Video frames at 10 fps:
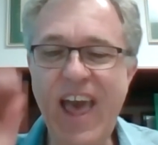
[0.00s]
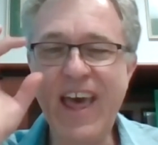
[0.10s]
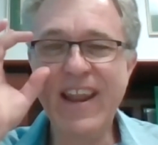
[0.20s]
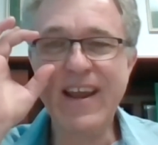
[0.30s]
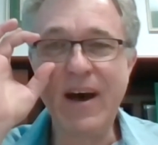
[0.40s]

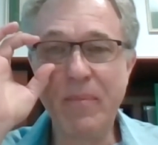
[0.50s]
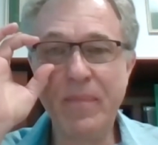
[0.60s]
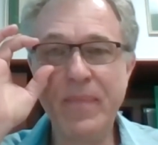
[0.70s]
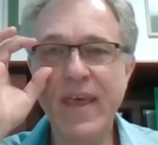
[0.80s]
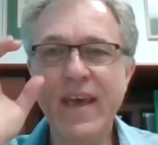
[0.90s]
And
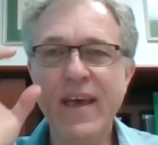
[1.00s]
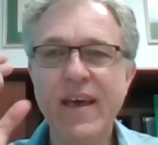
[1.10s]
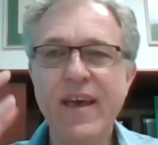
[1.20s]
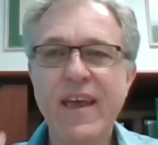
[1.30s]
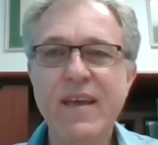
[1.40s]

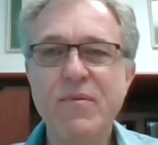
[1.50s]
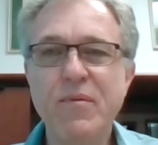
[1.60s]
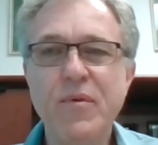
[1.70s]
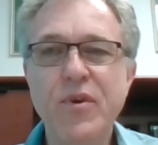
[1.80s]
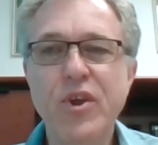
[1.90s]

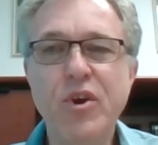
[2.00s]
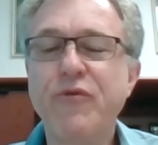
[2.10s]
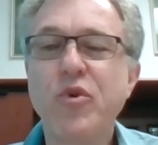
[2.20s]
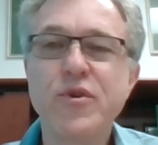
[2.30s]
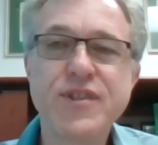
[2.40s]

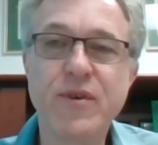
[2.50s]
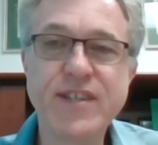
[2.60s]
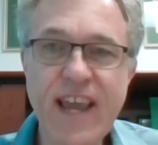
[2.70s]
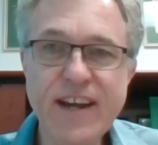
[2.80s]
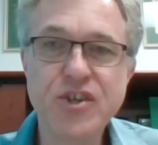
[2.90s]
of course, there were
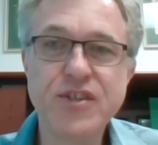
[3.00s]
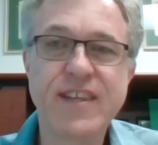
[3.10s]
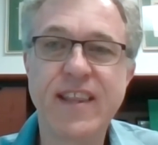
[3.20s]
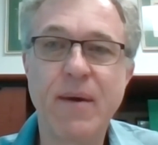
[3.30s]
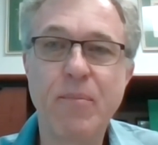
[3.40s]

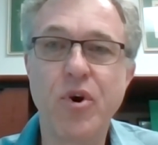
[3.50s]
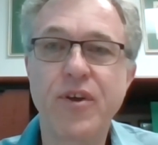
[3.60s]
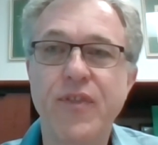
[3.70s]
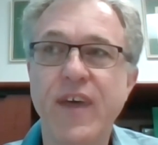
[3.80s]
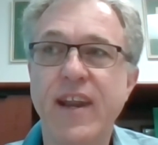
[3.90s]
sections in that
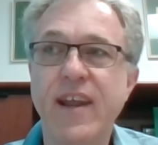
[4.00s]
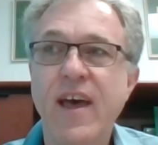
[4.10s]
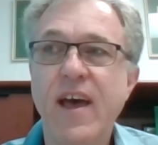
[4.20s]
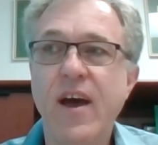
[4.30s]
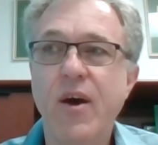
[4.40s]
book that
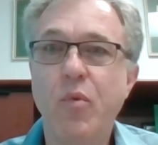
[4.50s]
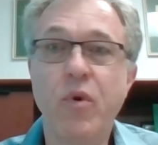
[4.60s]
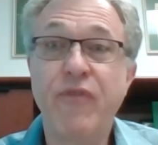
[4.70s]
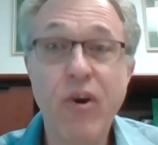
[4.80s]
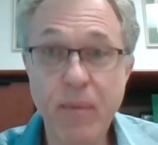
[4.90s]

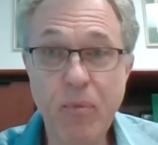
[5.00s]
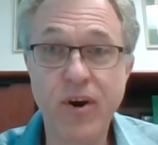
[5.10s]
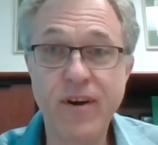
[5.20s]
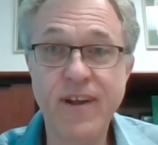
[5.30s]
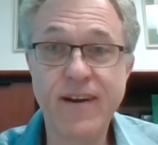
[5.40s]
were very
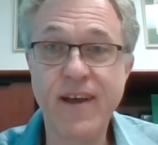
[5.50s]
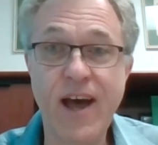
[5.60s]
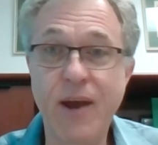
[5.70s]
pertinent.